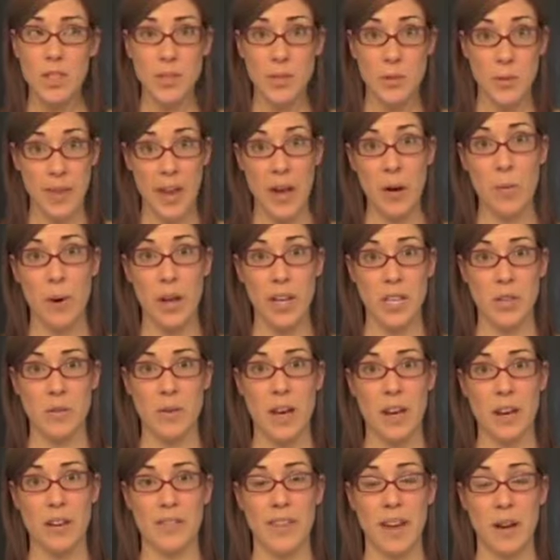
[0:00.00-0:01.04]
So that way you
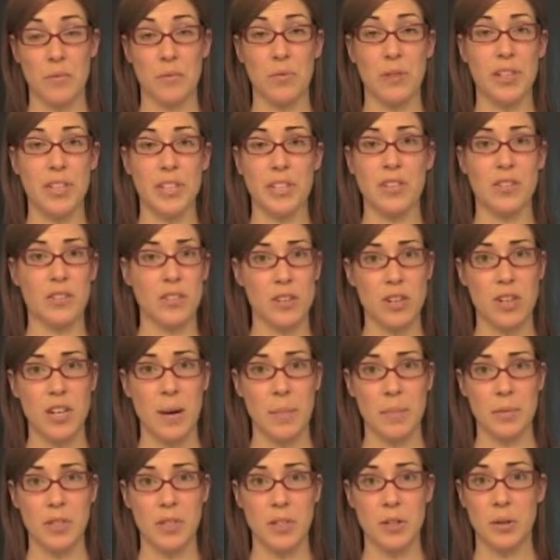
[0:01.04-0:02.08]
get that really sturdy
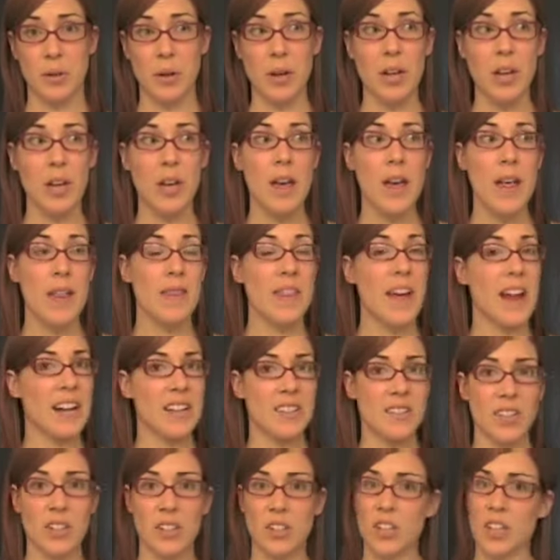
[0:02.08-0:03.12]
updo that
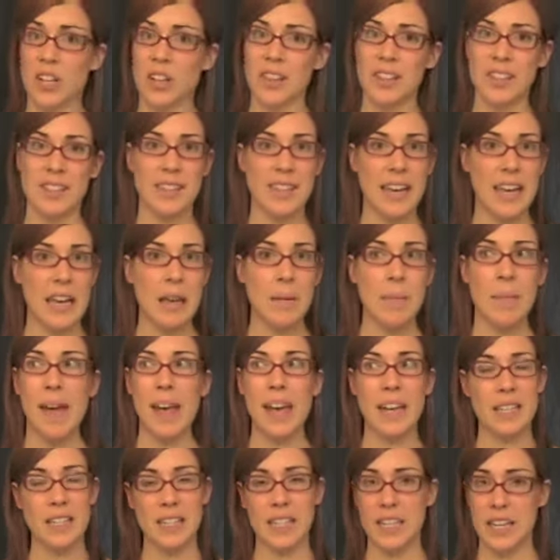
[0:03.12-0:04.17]
is going to look the same
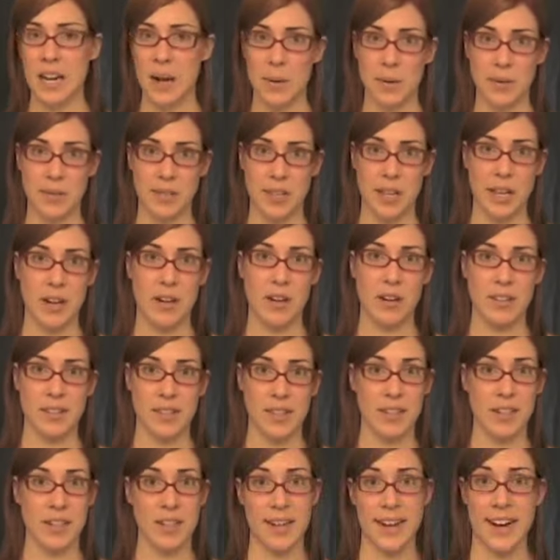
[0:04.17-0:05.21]
18 hours later as
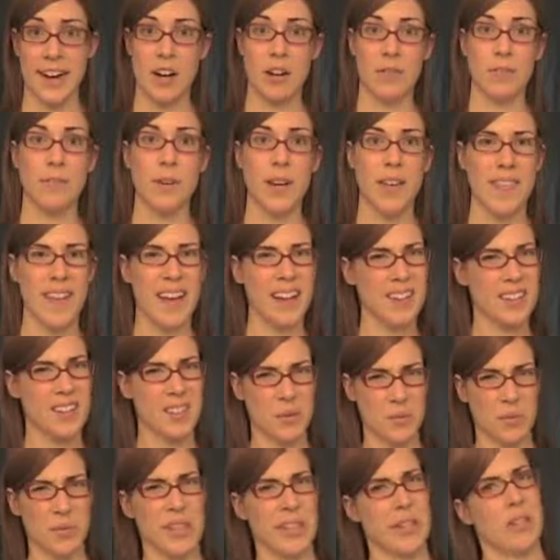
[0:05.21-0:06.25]
it did now, and that's
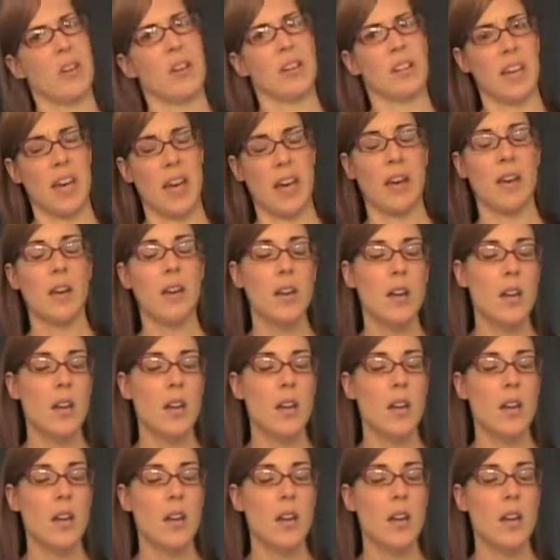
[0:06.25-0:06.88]
a really long day.